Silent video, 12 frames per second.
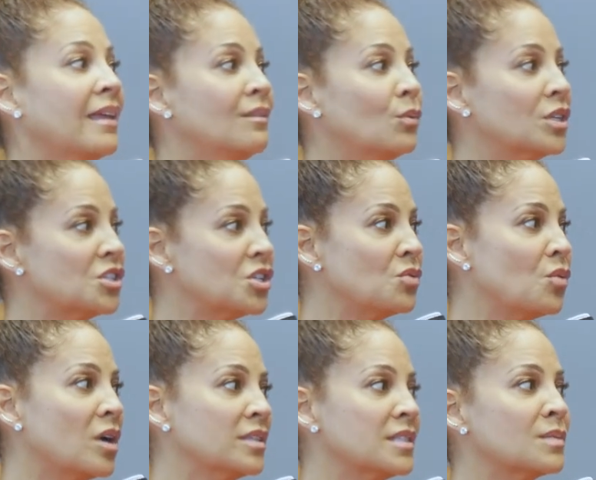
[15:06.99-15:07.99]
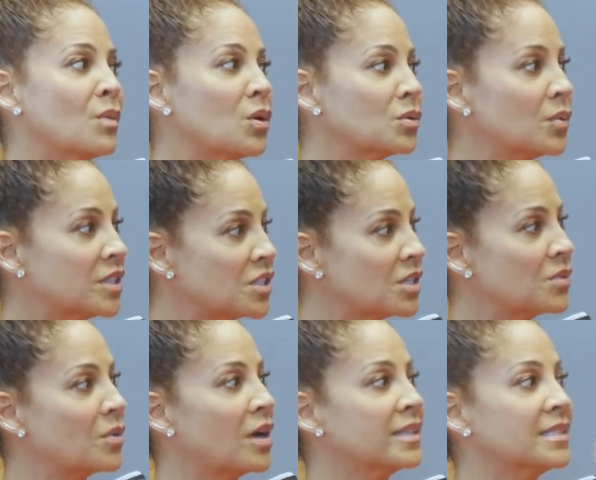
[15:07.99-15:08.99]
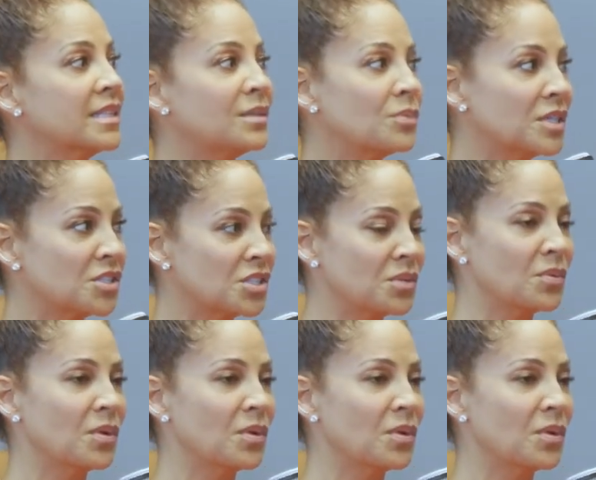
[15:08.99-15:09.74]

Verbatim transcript: ate what she wants, smoked what she wants, did yeah. what she